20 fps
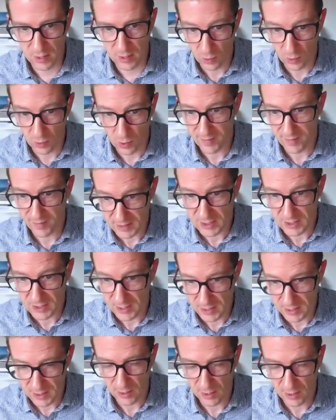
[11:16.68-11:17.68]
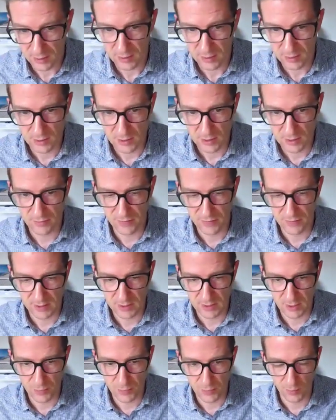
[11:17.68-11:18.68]
what I've actually done to
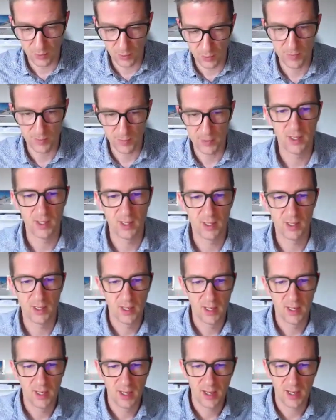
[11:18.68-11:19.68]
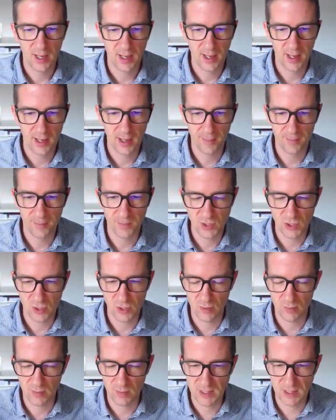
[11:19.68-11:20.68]
fix the problem. So
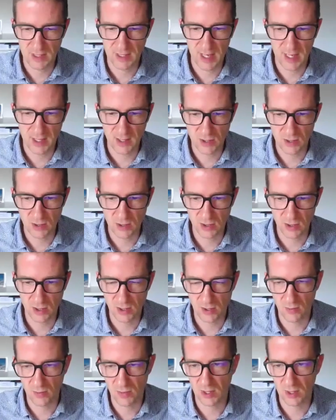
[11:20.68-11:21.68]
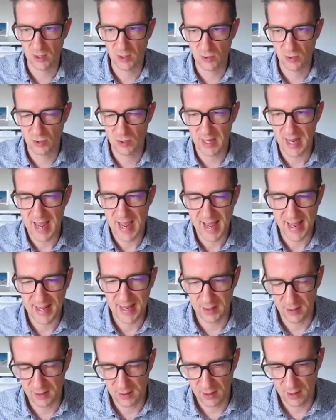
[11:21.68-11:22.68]
the mitigations are something you should
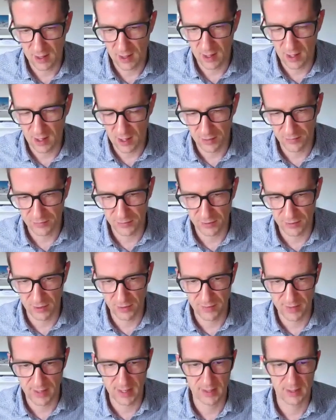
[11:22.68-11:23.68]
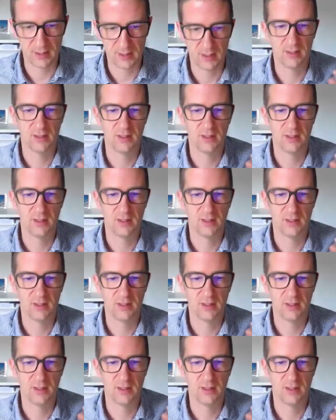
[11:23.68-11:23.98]
add after the fact.